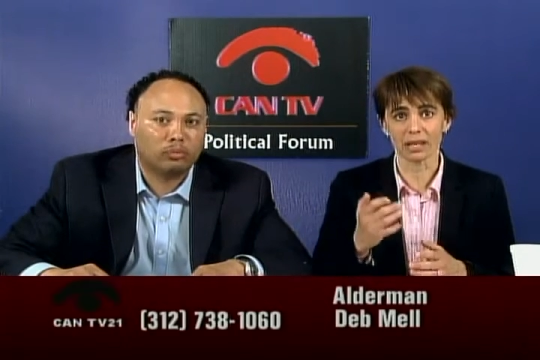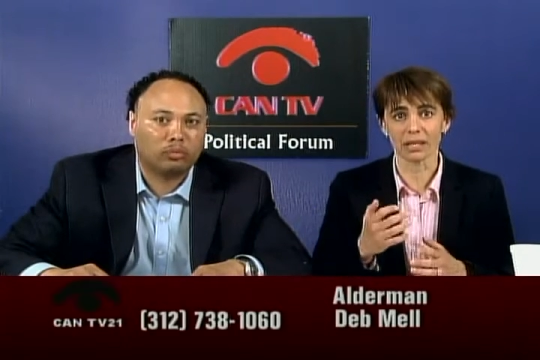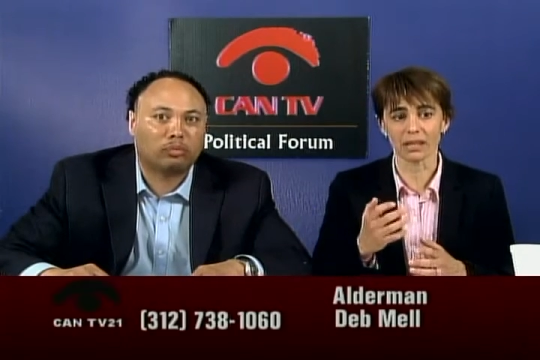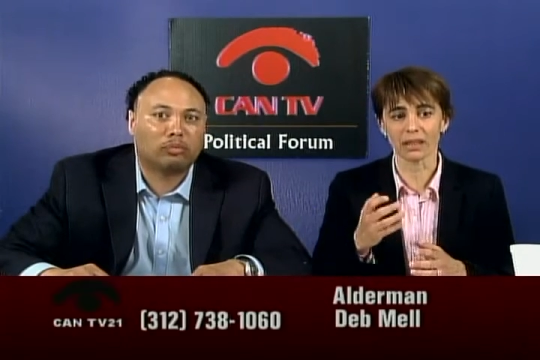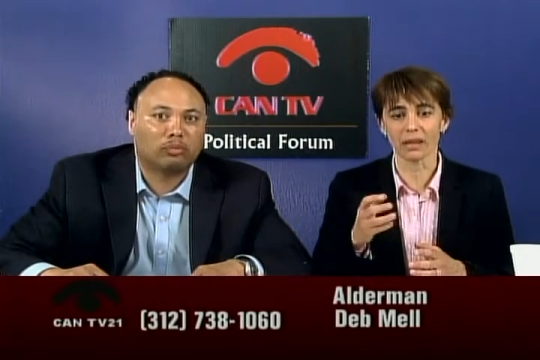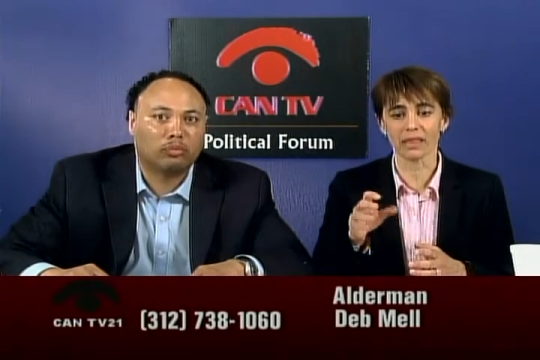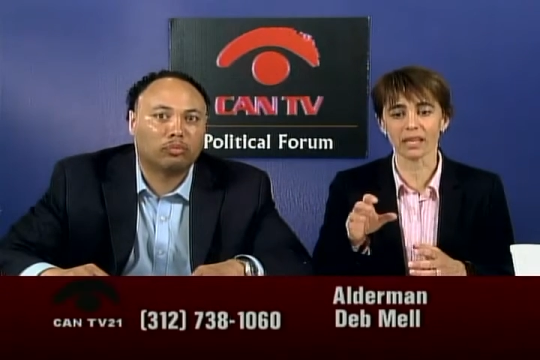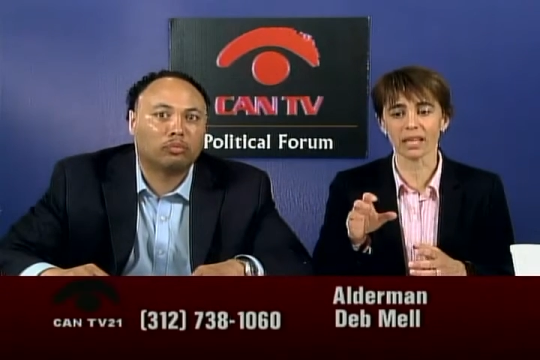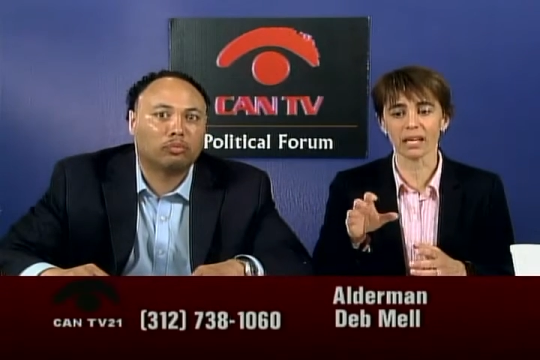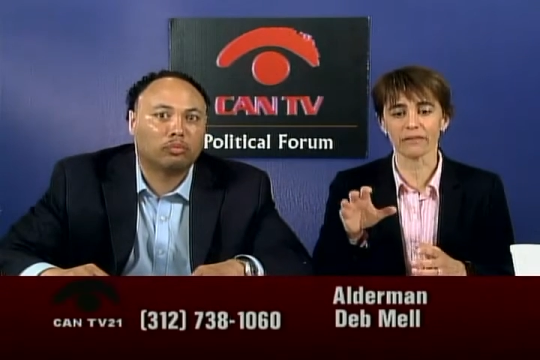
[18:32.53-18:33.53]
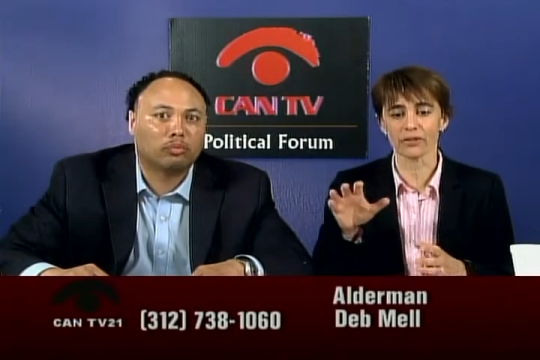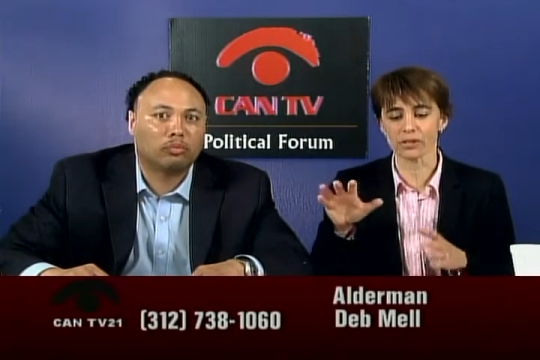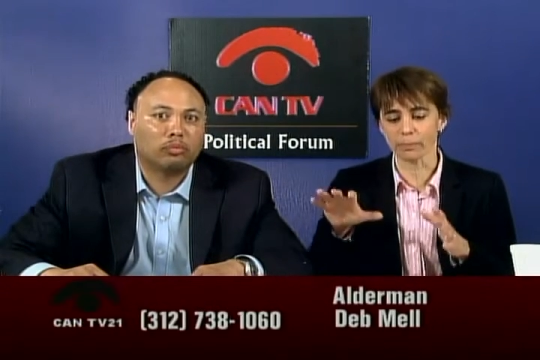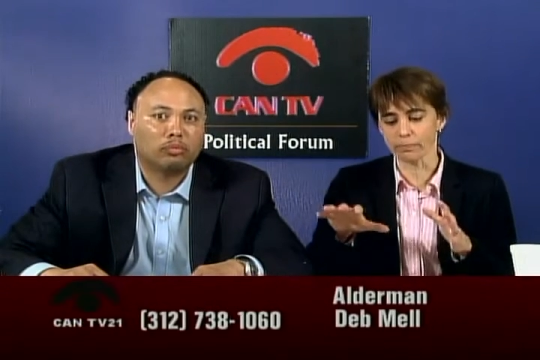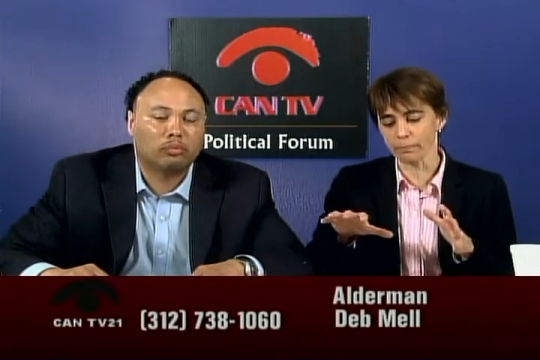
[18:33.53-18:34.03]
Speaker 1: And they think that if
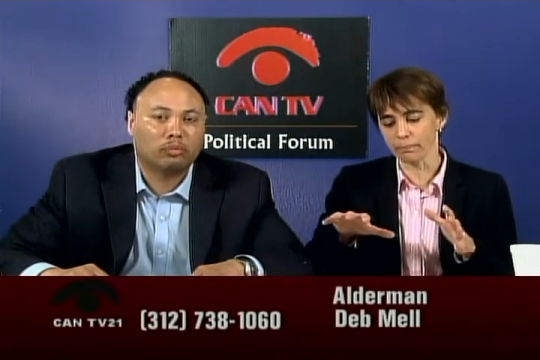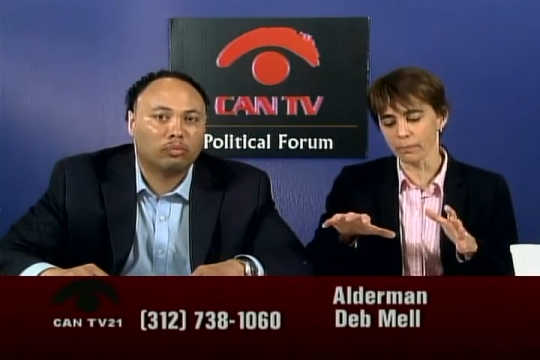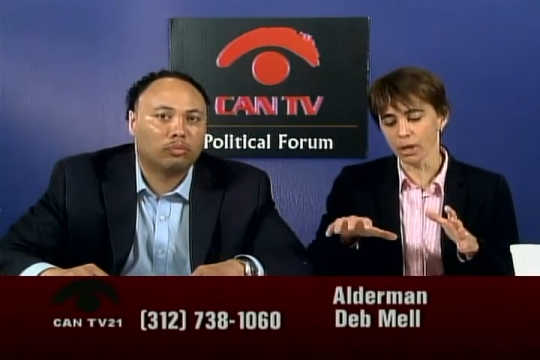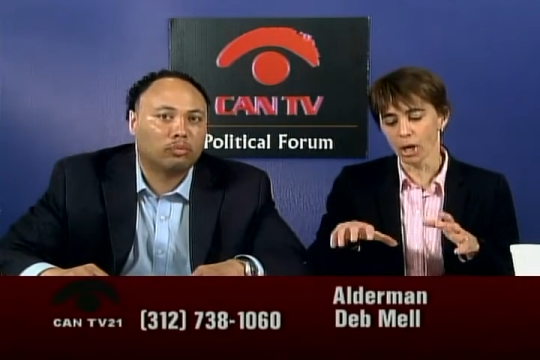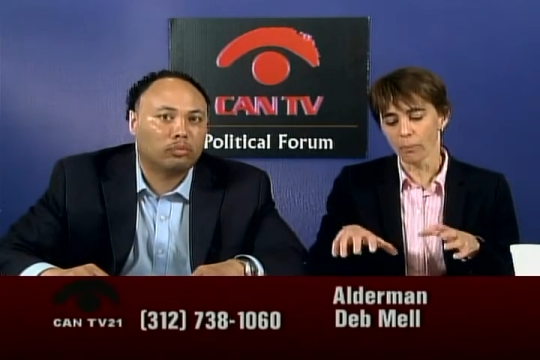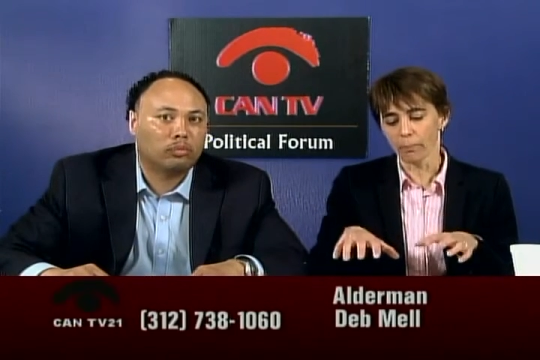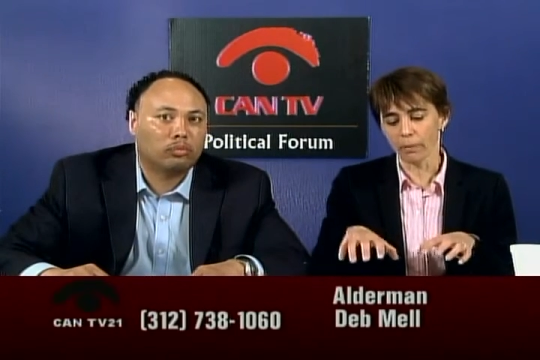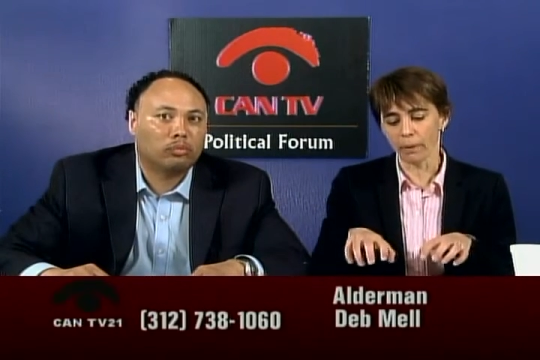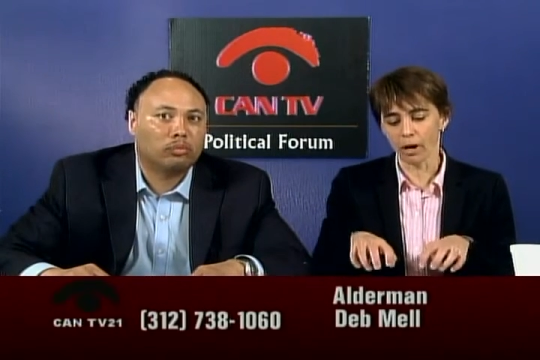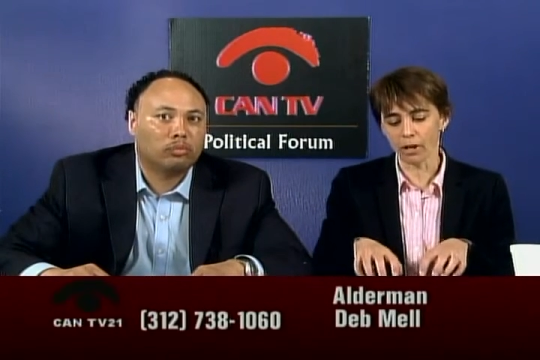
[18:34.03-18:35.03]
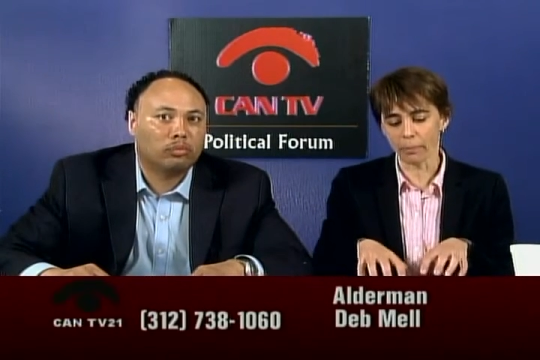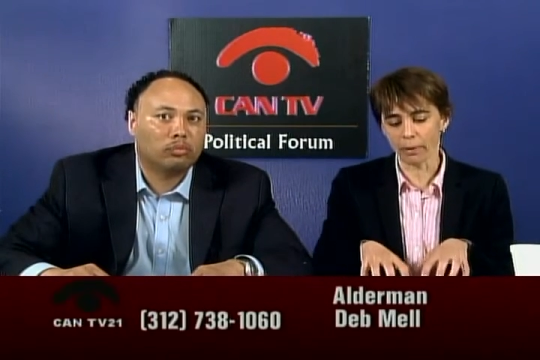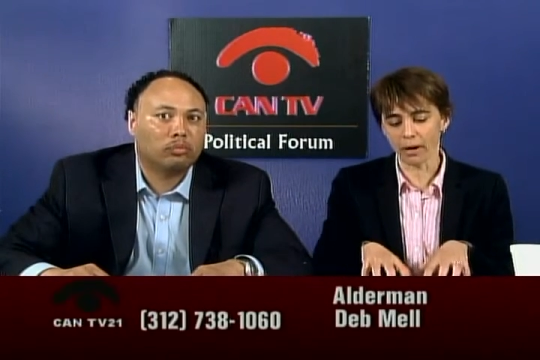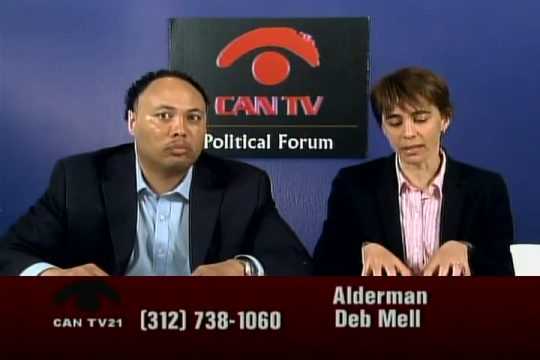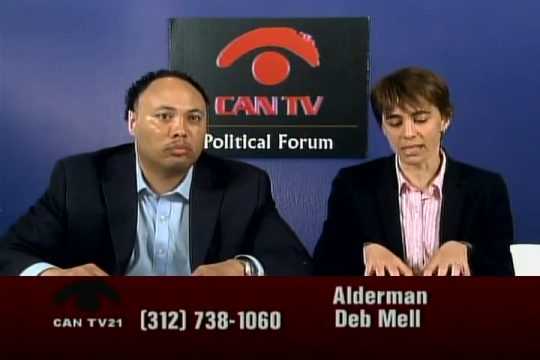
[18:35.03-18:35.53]
there's a part of the
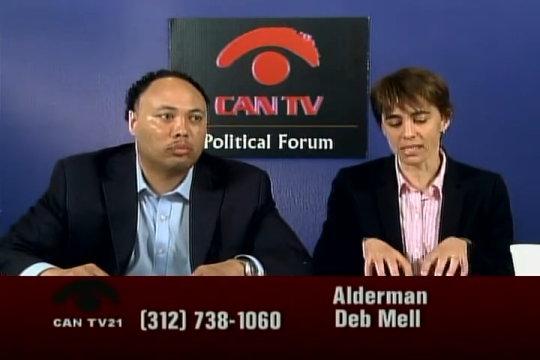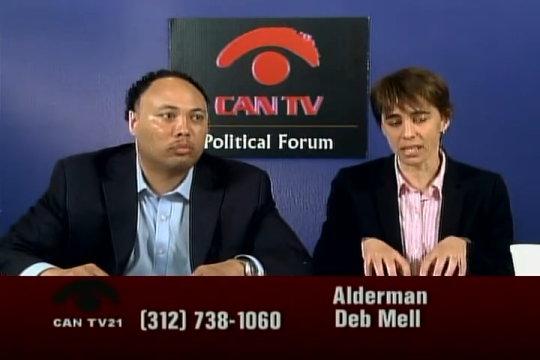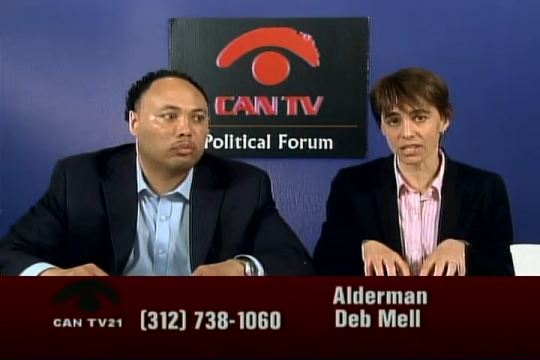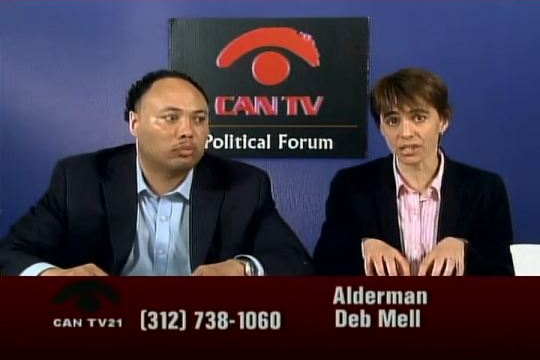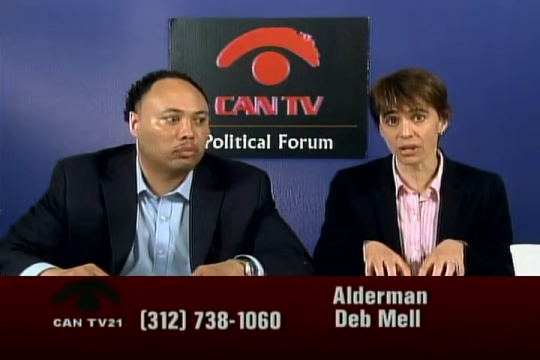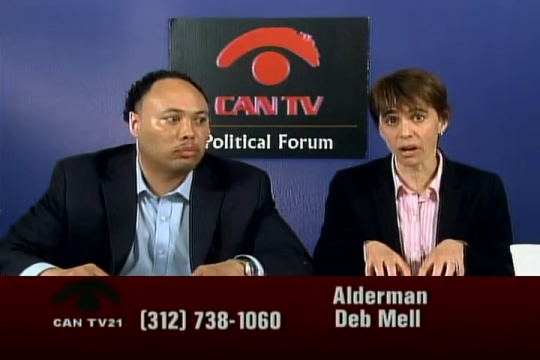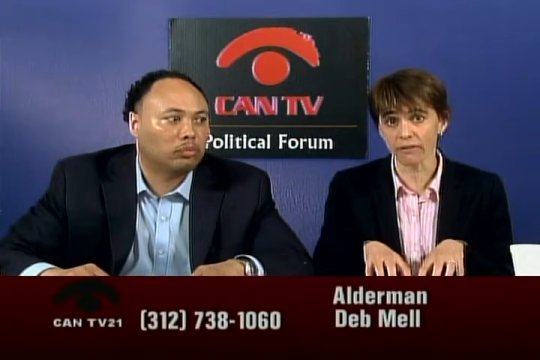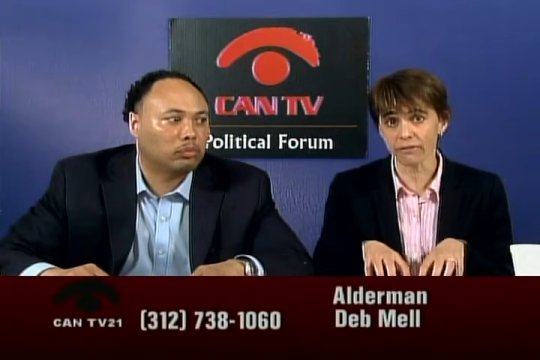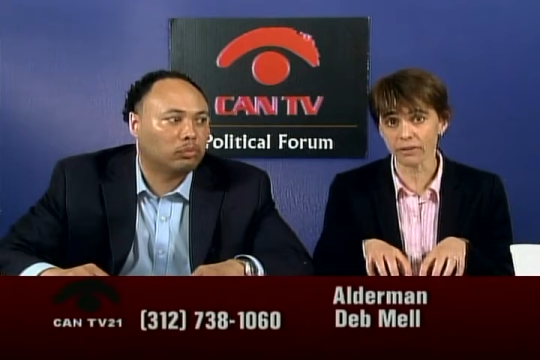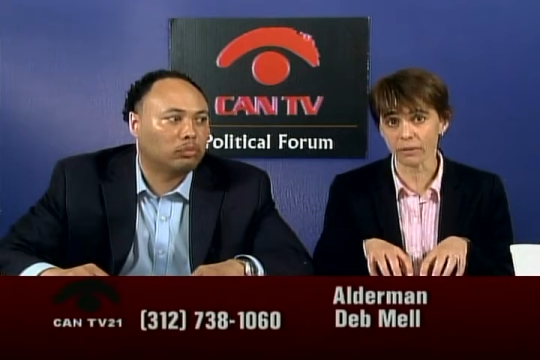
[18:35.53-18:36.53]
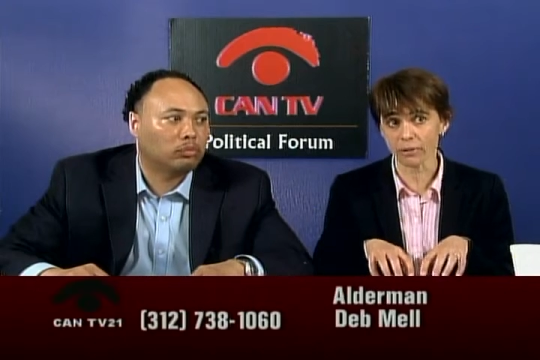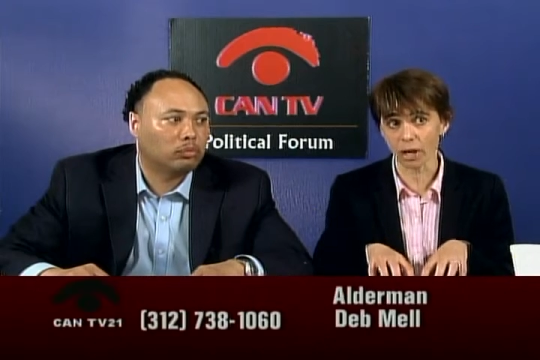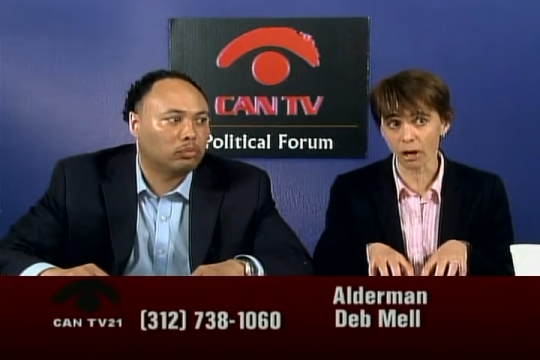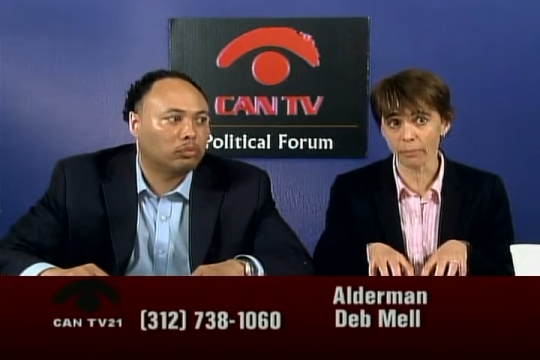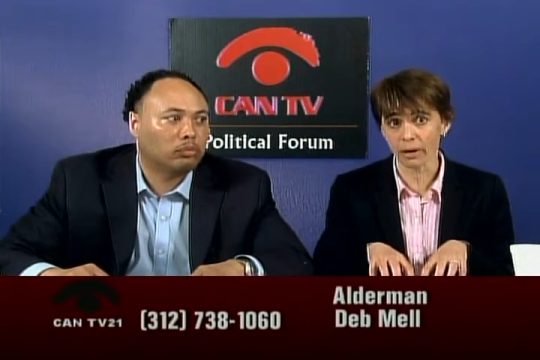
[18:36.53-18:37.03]
park that's sectioned off for the
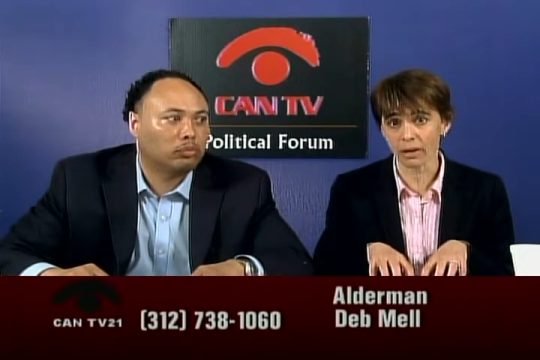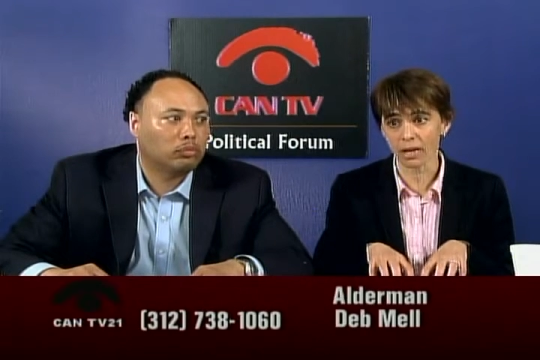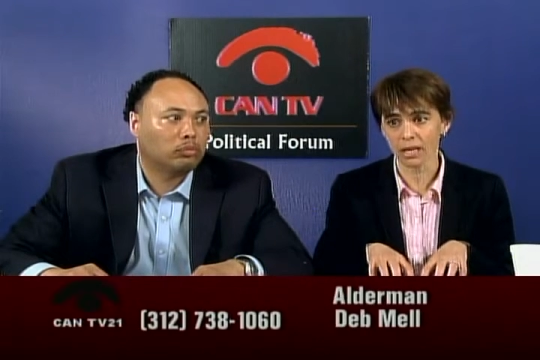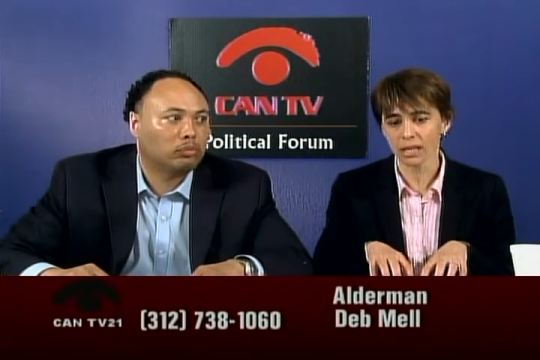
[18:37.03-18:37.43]
dog park,